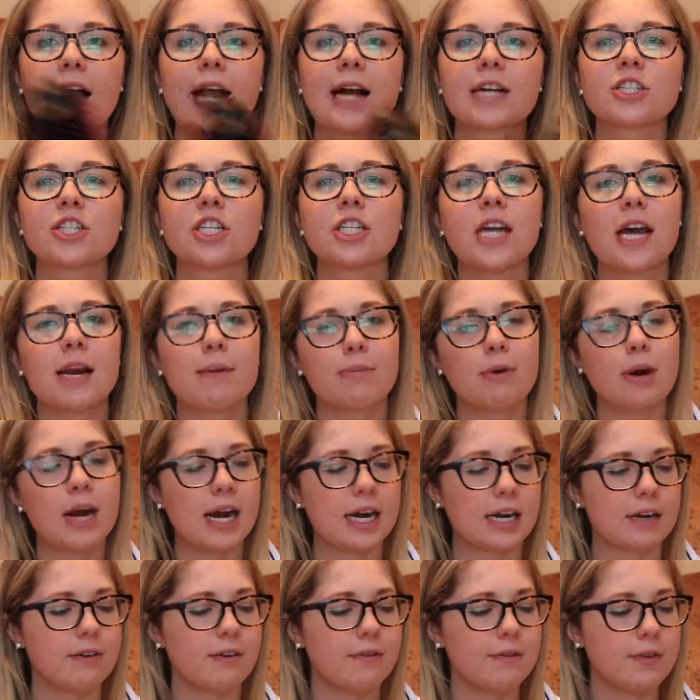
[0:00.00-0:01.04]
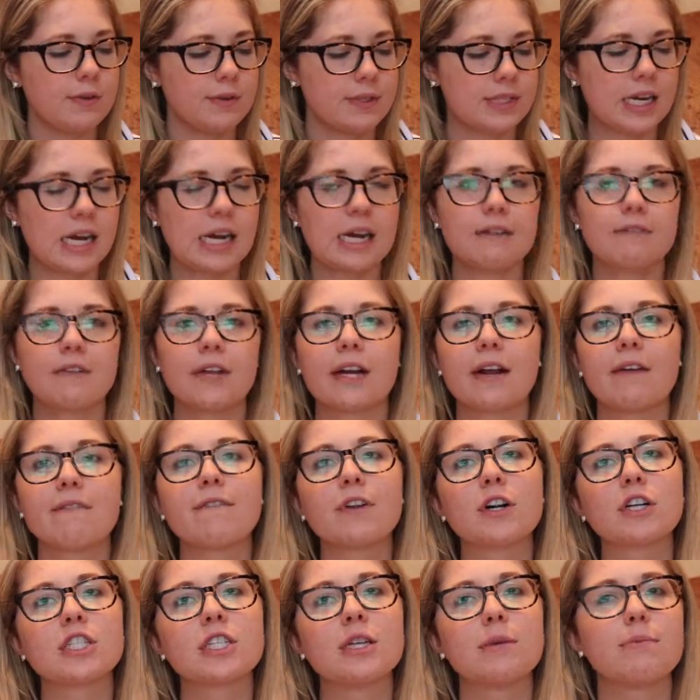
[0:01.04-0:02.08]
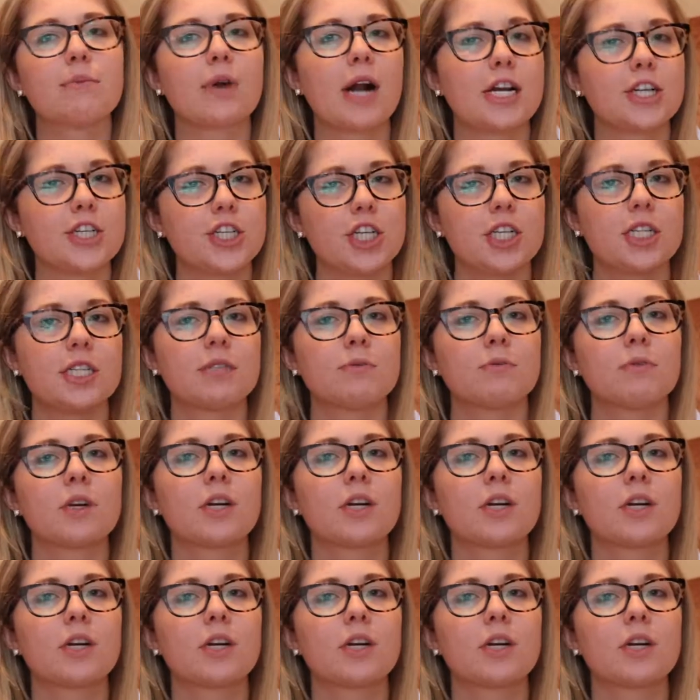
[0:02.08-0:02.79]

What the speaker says: Actually, not a product review. It's kind of like a first impressions.